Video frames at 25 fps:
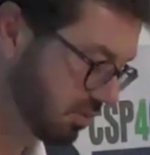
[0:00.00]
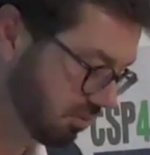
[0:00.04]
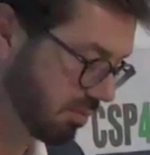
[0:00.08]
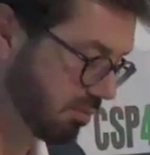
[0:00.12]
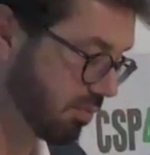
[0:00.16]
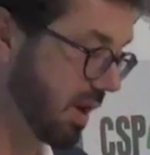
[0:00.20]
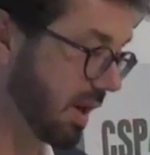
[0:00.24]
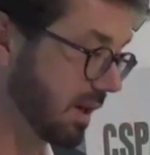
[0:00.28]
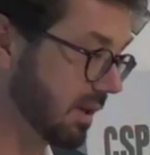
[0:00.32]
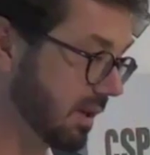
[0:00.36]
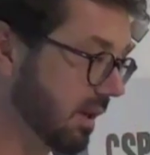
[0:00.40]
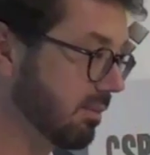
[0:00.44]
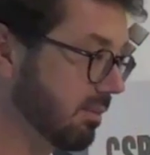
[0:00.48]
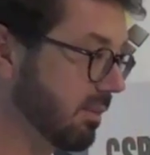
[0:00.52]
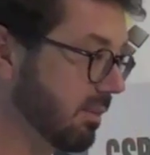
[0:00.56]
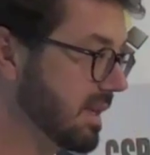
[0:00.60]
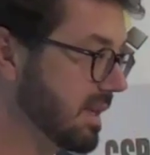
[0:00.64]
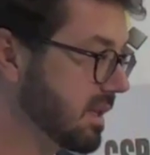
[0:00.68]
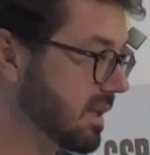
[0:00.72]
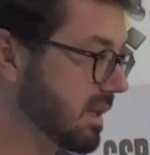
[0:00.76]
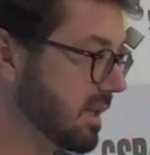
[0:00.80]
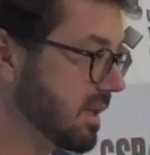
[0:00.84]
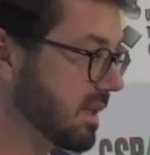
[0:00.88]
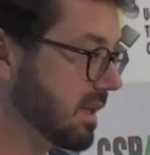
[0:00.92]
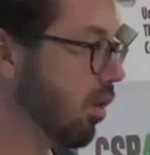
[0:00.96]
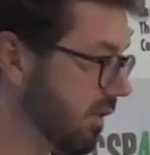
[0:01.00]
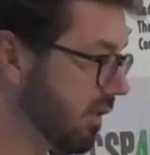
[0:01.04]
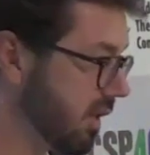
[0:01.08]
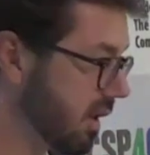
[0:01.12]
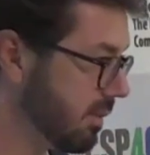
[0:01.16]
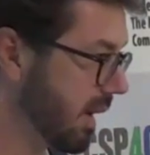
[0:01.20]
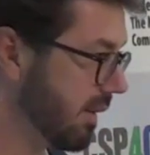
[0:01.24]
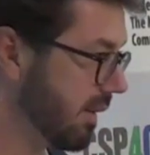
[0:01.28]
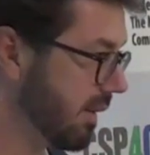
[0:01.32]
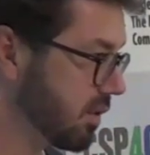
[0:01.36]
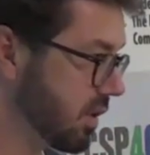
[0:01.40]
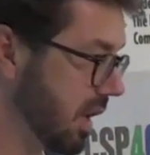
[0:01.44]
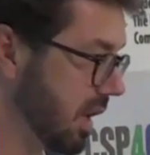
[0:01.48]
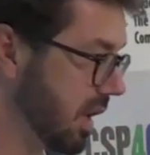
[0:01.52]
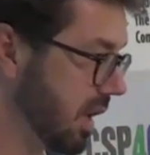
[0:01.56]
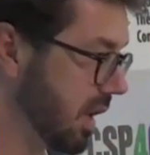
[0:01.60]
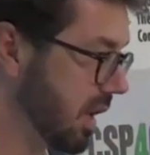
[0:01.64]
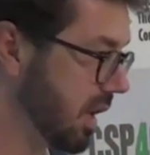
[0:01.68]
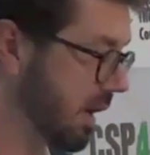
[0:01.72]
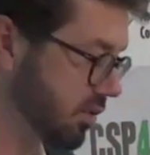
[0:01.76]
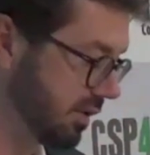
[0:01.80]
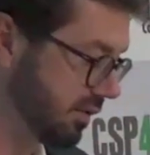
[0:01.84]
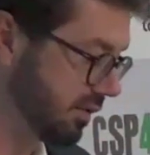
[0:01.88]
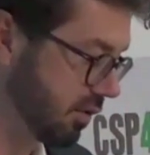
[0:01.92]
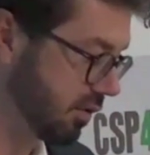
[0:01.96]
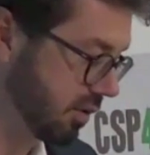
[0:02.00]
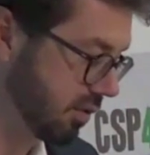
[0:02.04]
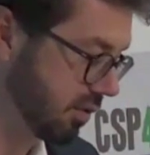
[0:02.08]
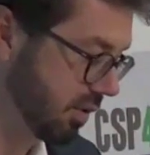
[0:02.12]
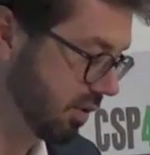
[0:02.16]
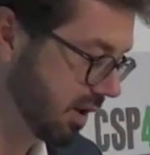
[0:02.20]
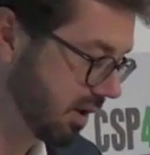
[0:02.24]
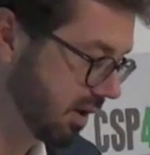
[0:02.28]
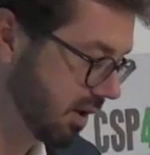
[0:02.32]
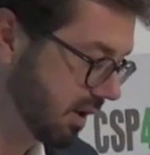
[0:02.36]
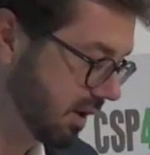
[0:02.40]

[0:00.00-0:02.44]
practically basically all of them after 2041.